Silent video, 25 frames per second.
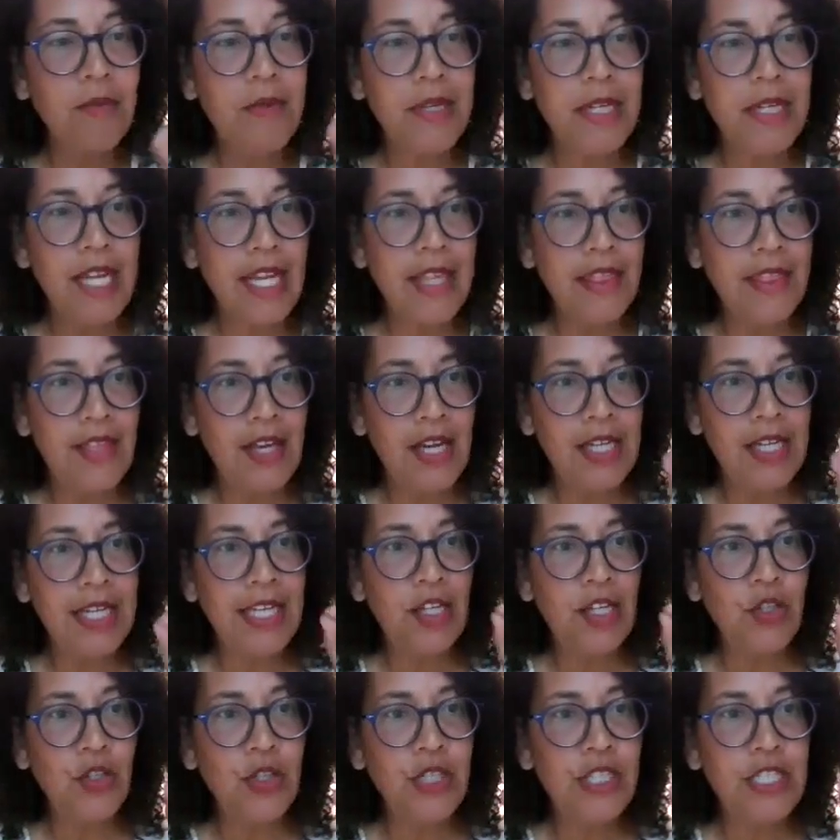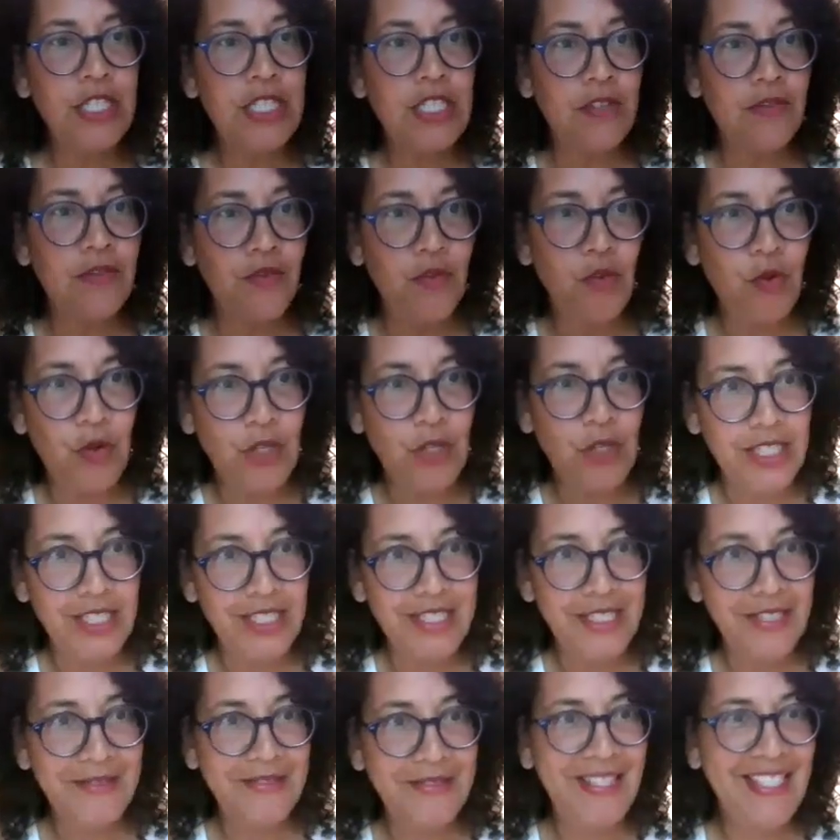when I thought I couldn't afford
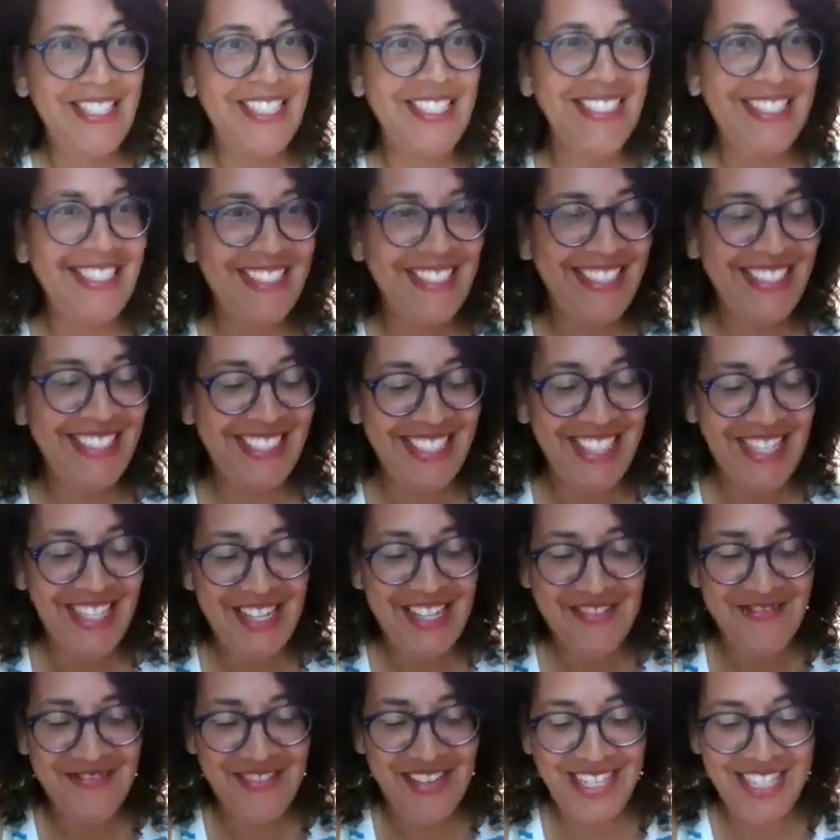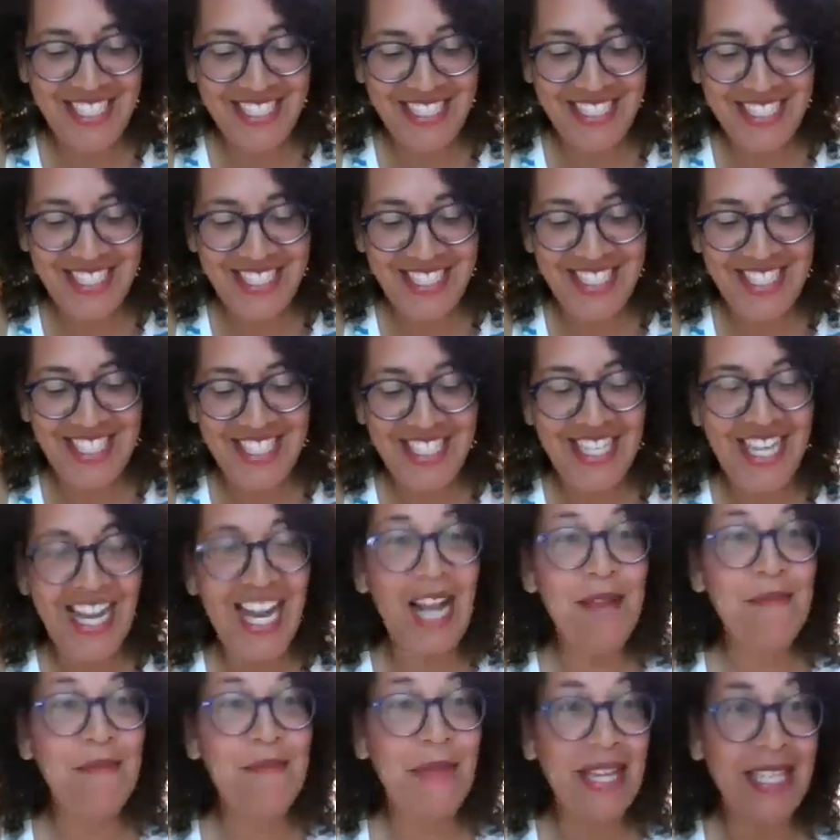it, right?
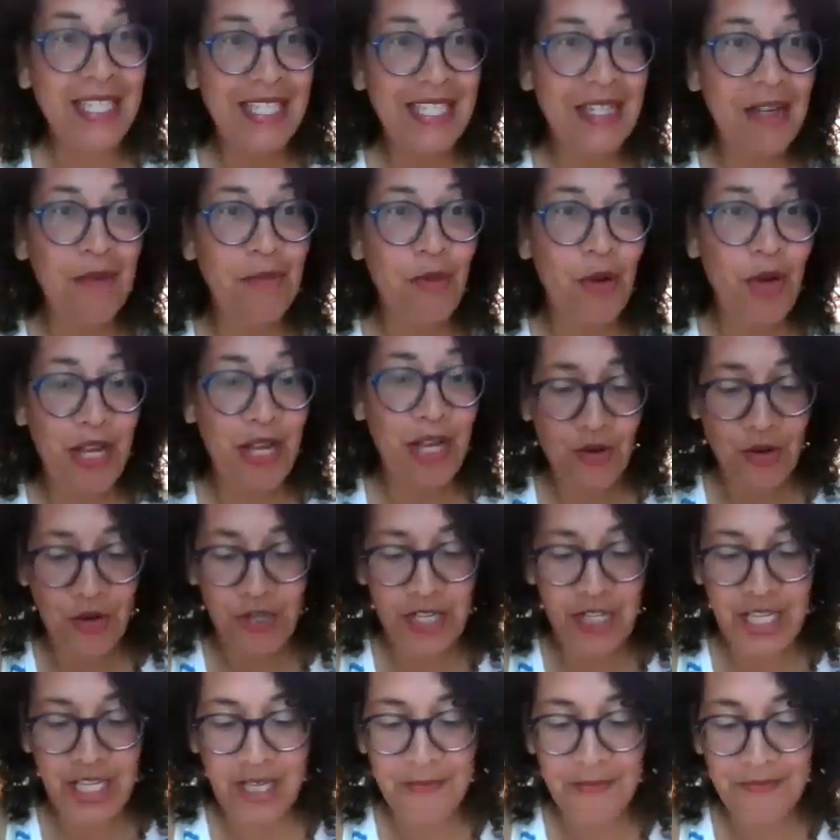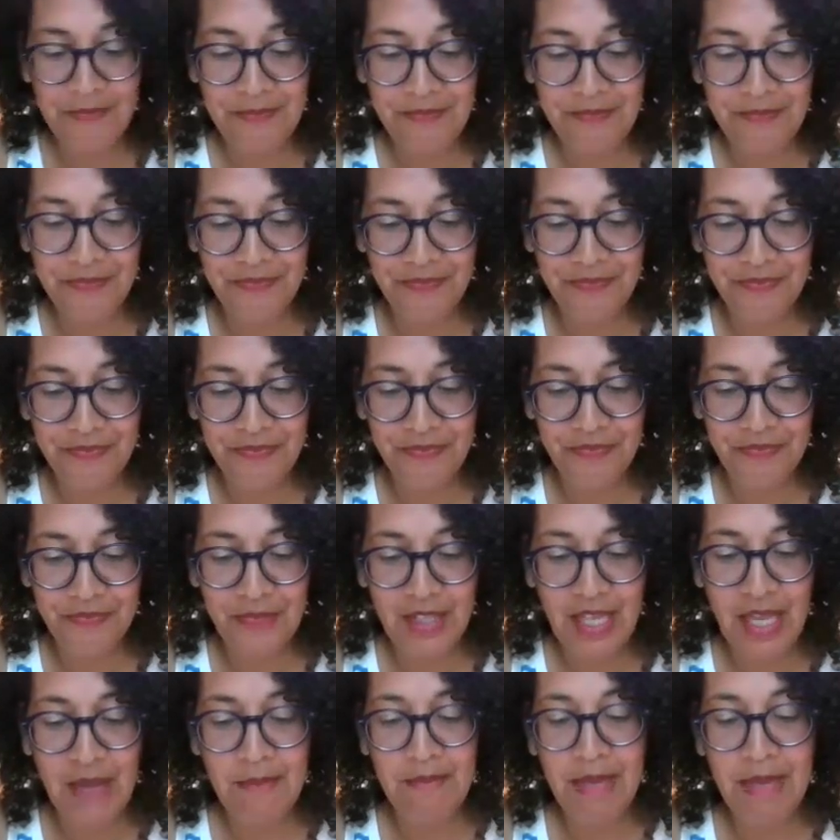I made it a priority.
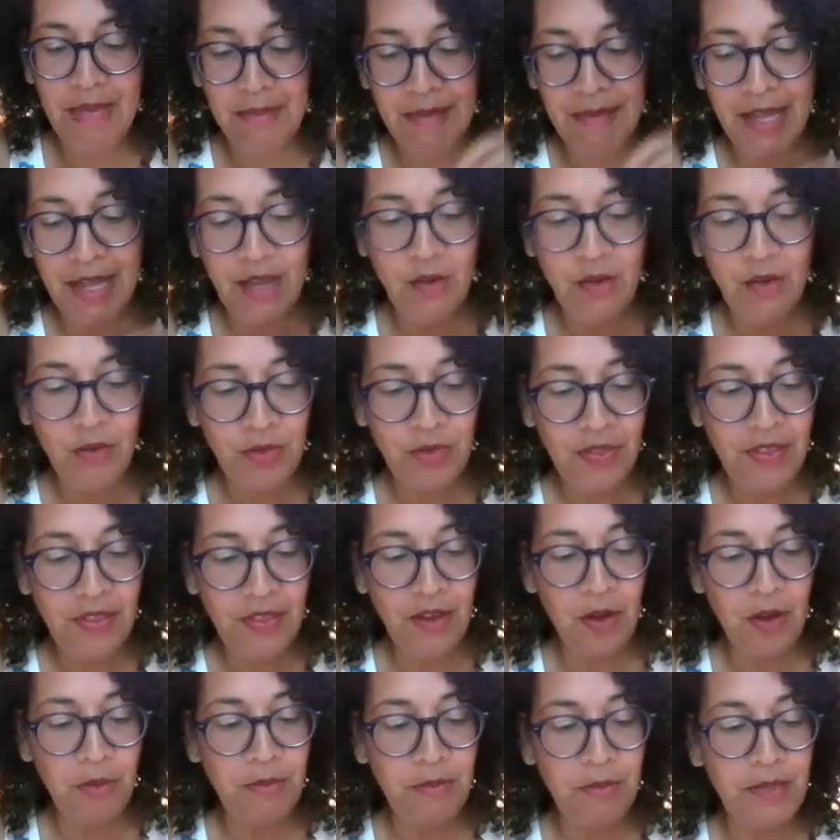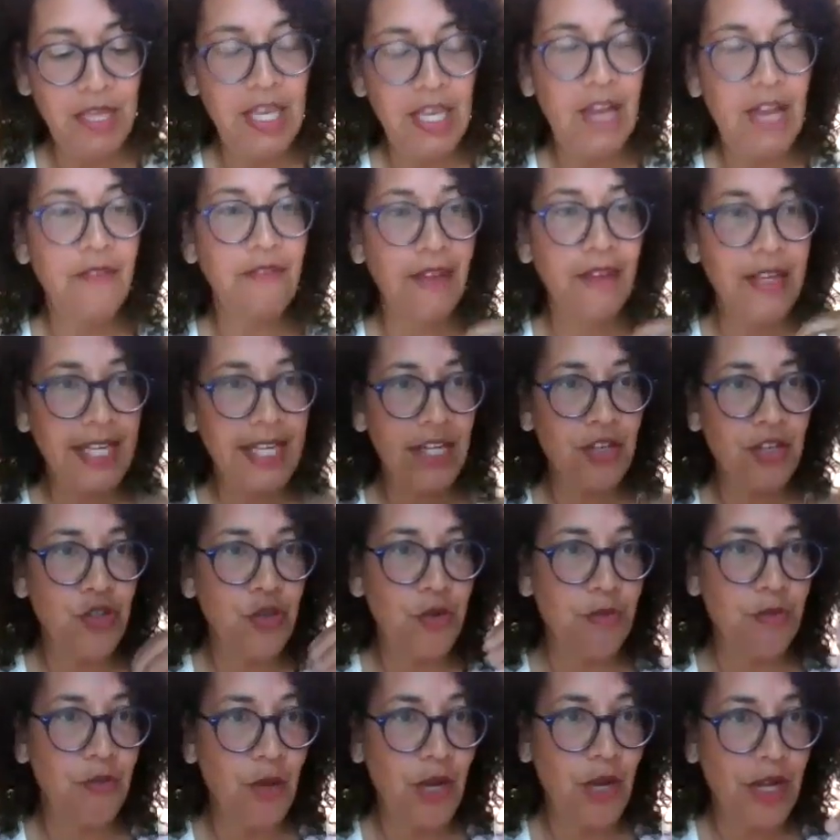I made my own therapy a
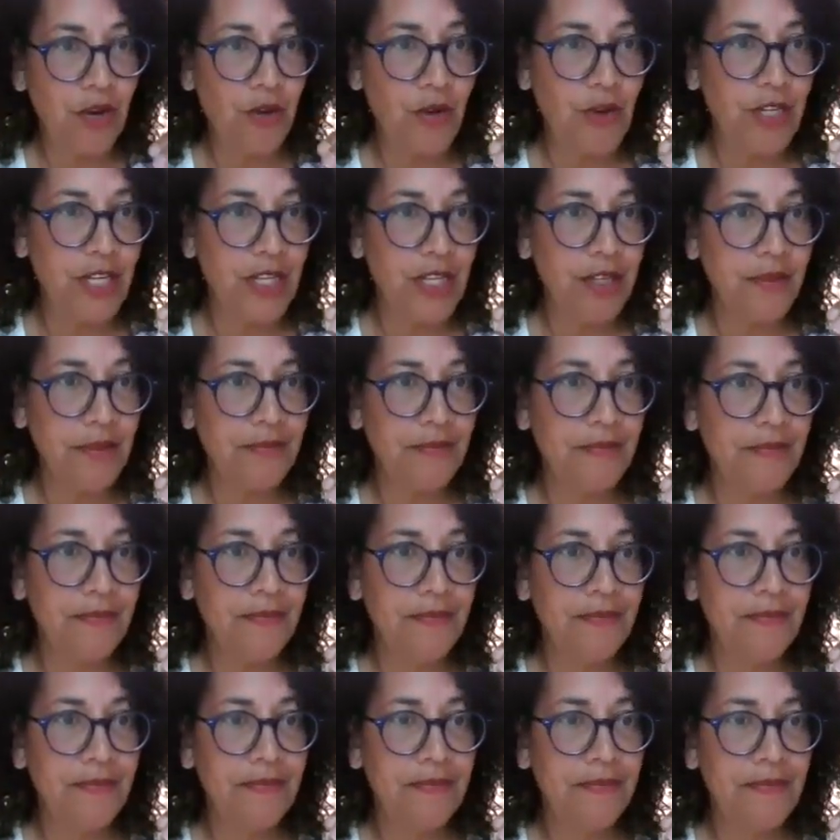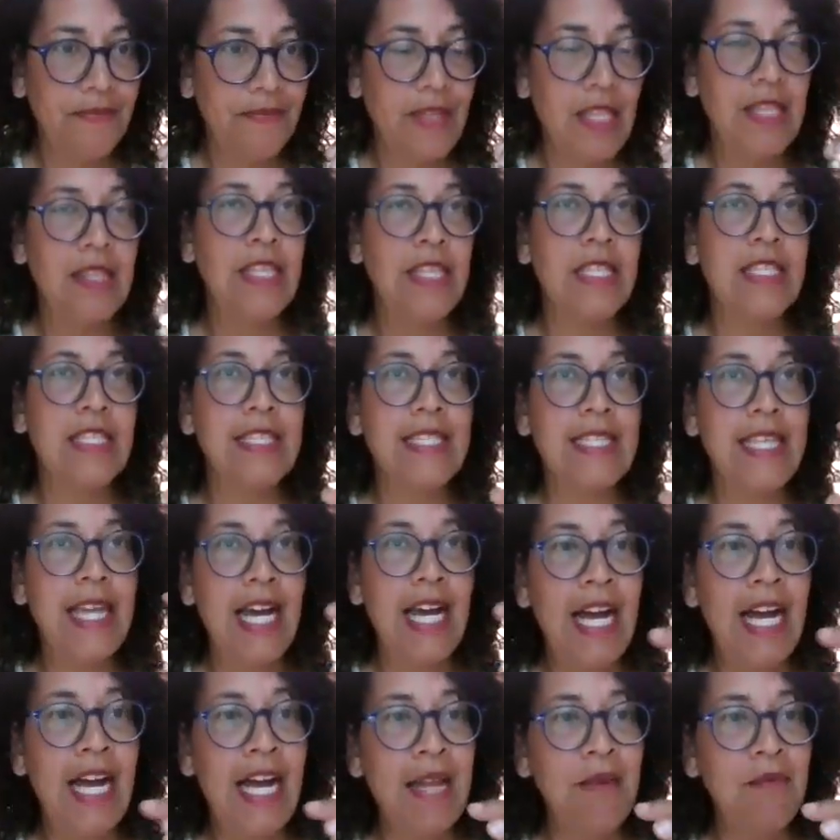financial priority in this
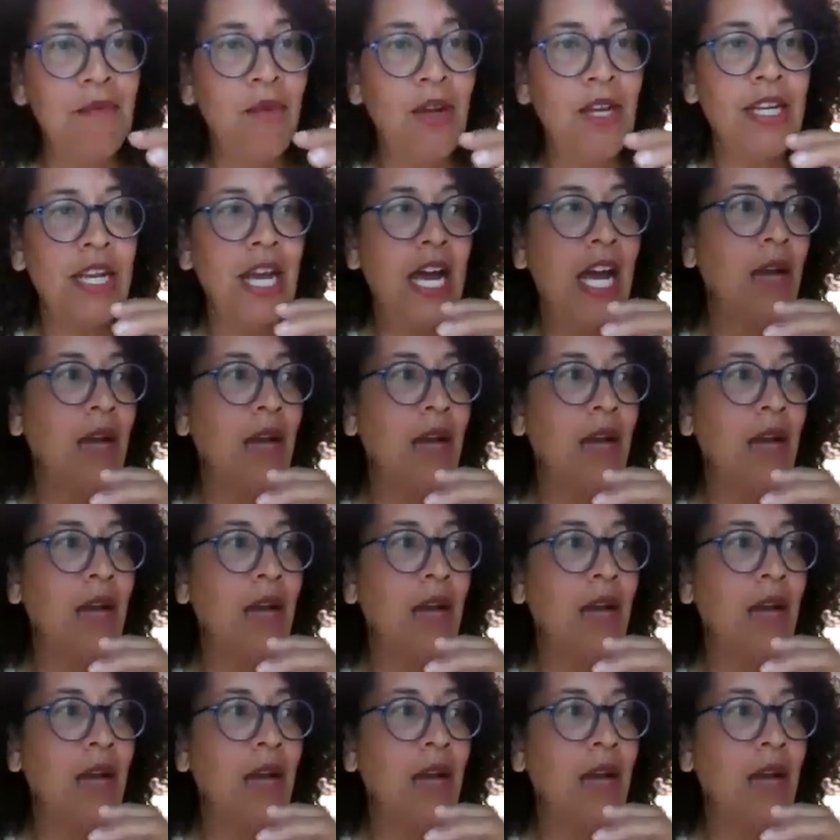time when